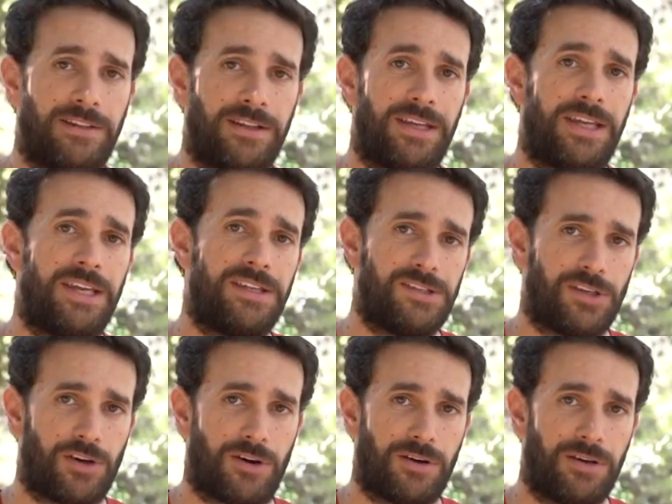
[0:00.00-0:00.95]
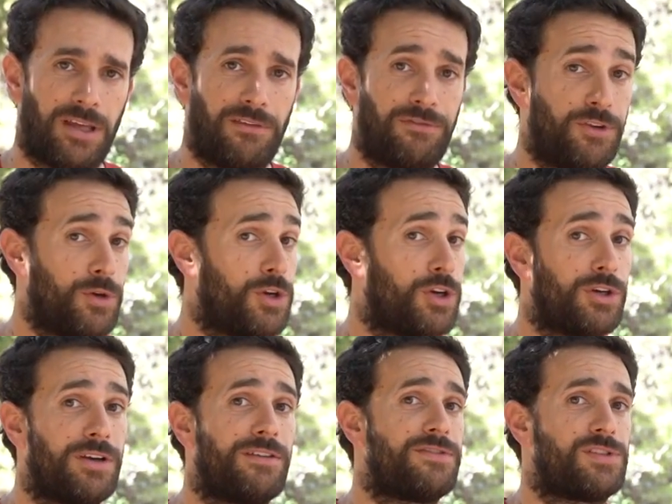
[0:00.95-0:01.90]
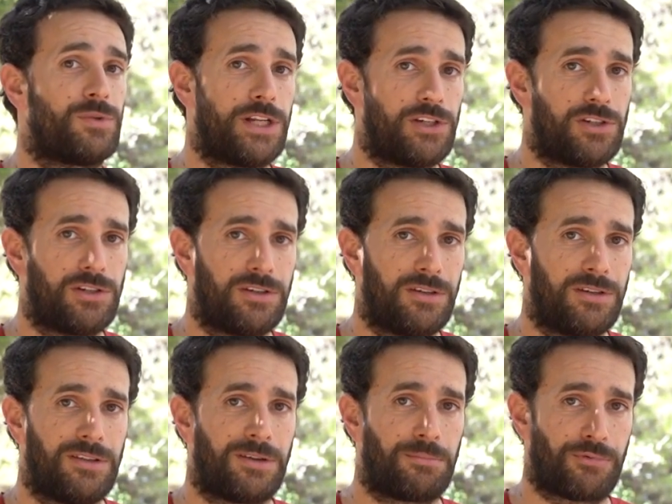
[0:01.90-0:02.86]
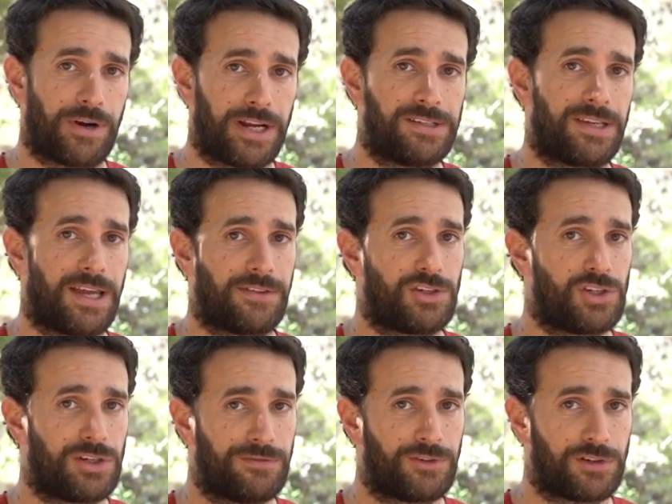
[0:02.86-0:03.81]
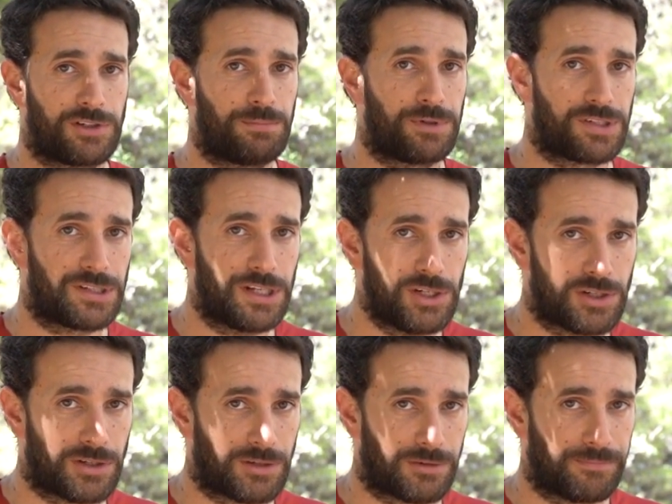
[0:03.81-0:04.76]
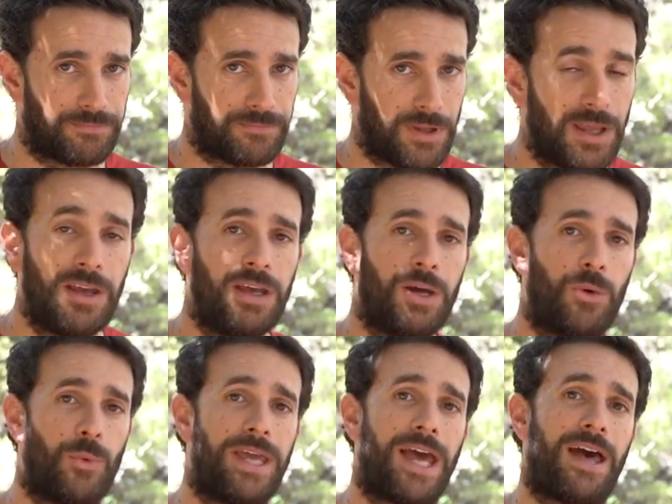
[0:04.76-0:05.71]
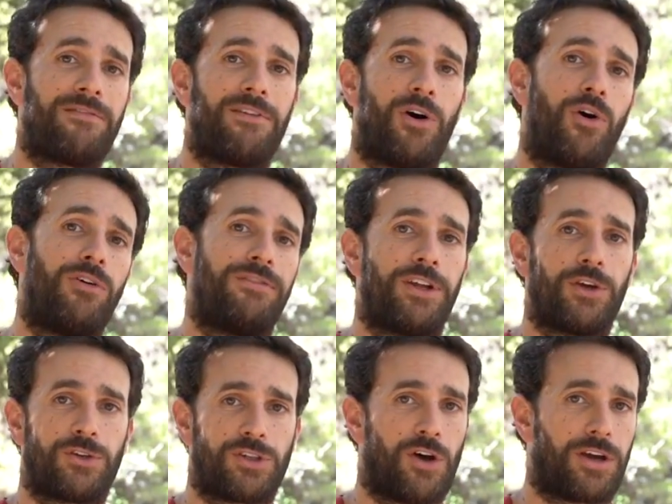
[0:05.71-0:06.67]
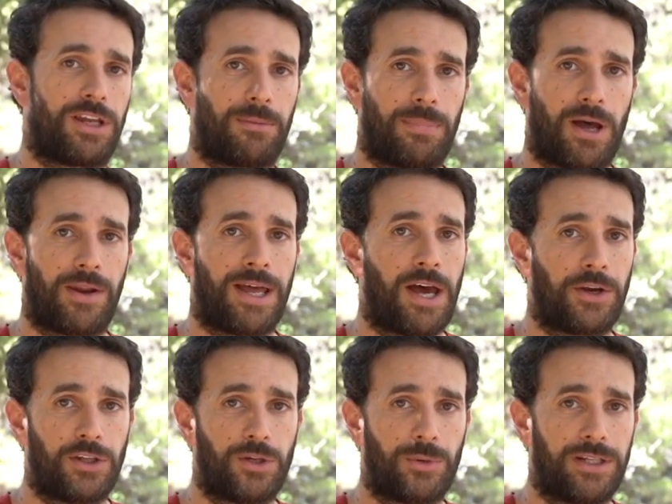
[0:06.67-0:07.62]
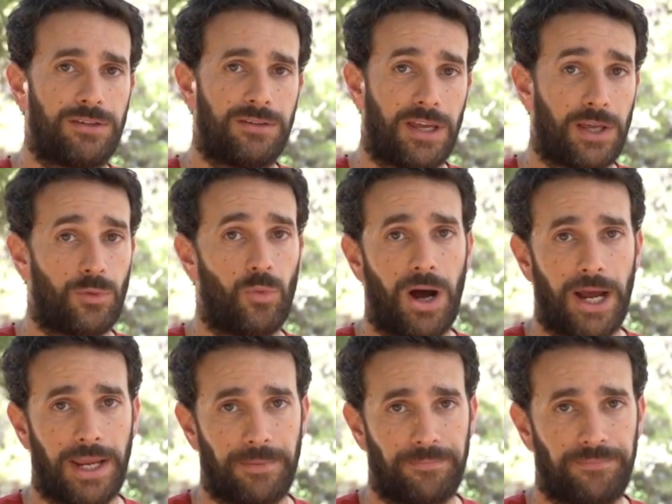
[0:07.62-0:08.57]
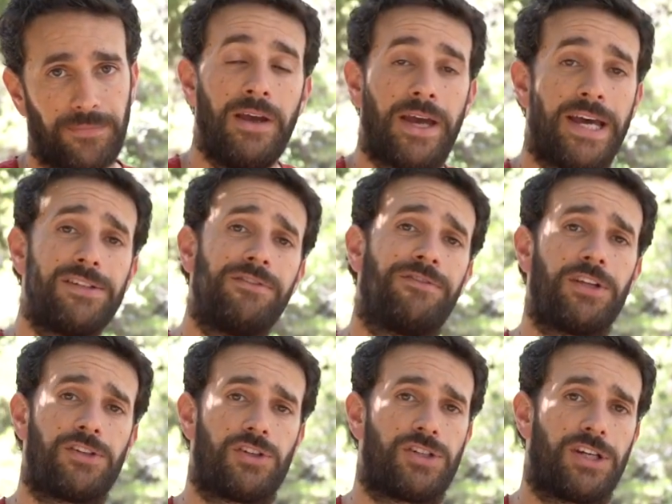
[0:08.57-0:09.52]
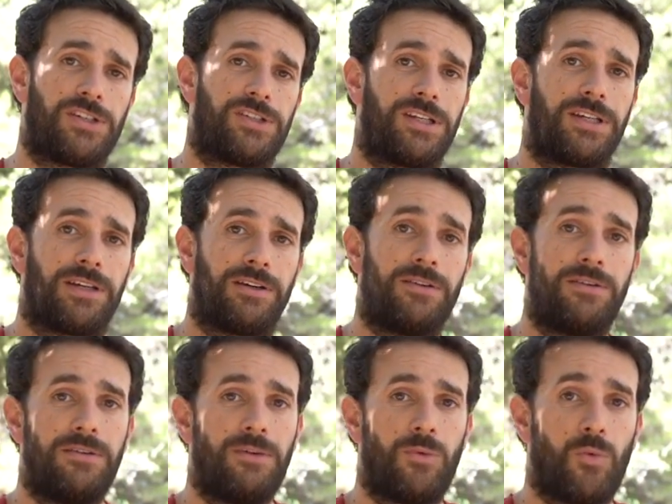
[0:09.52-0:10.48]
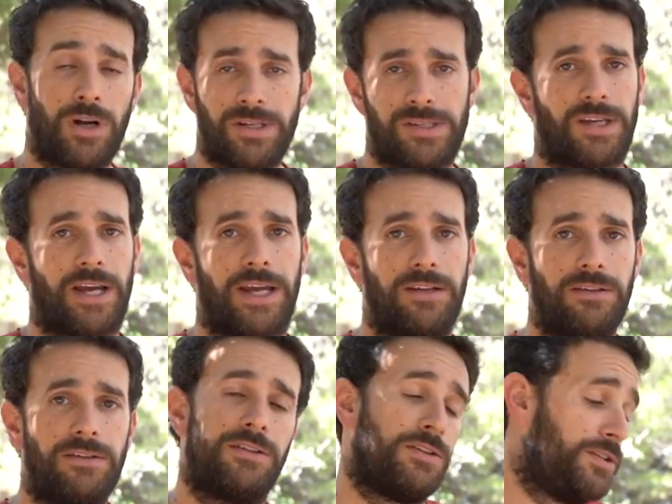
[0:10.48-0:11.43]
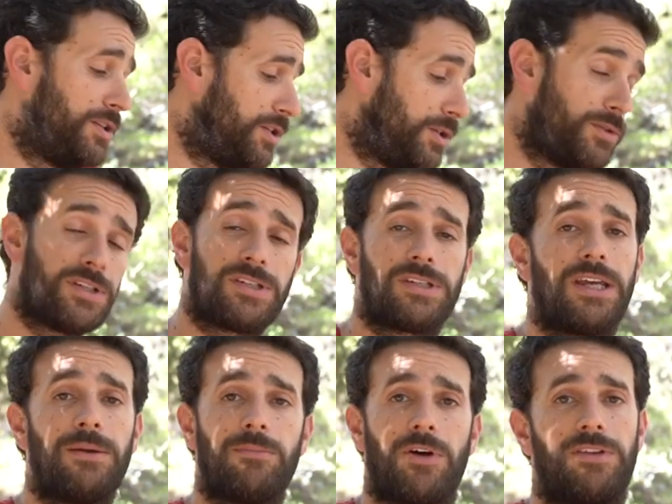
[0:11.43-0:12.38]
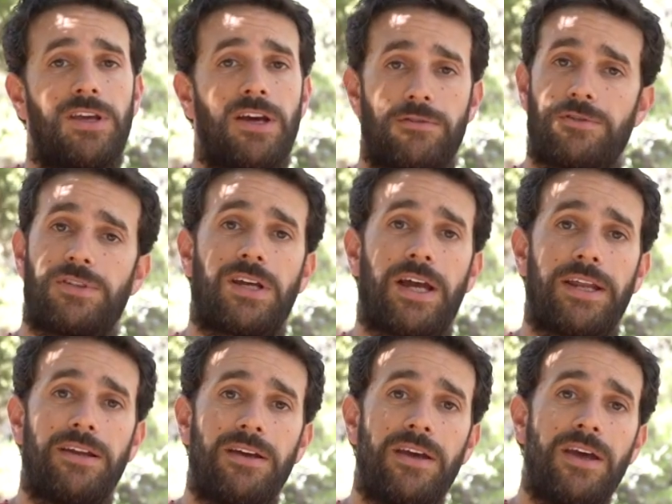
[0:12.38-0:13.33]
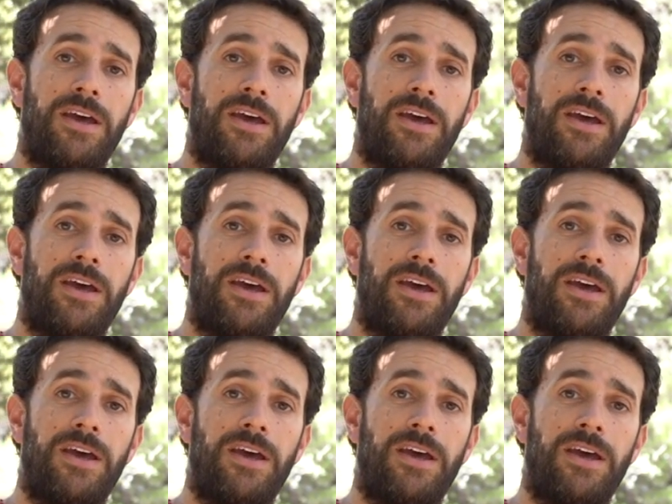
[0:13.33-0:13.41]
it easier if you could have switched the brakes and the shifter's position. We have a whole video talking about how to do it and why. As you finish adjusting one side, do the same on the other side,